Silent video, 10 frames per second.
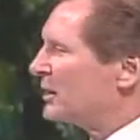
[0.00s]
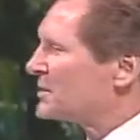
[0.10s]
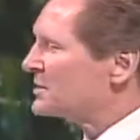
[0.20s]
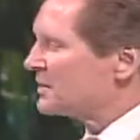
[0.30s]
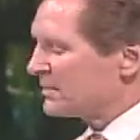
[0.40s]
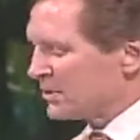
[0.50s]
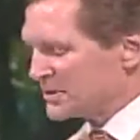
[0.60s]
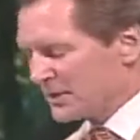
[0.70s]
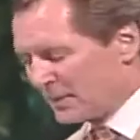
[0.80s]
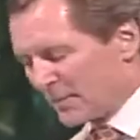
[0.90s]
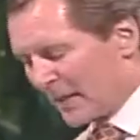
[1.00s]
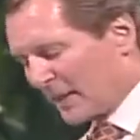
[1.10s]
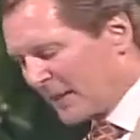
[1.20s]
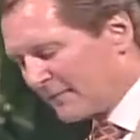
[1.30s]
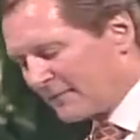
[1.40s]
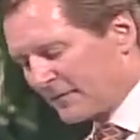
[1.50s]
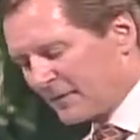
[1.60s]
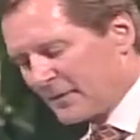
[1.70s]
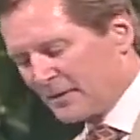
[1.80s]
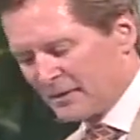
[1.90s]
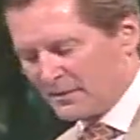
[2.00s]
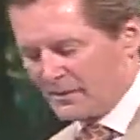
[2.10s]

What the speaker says: Now, I haven't experienced personally in my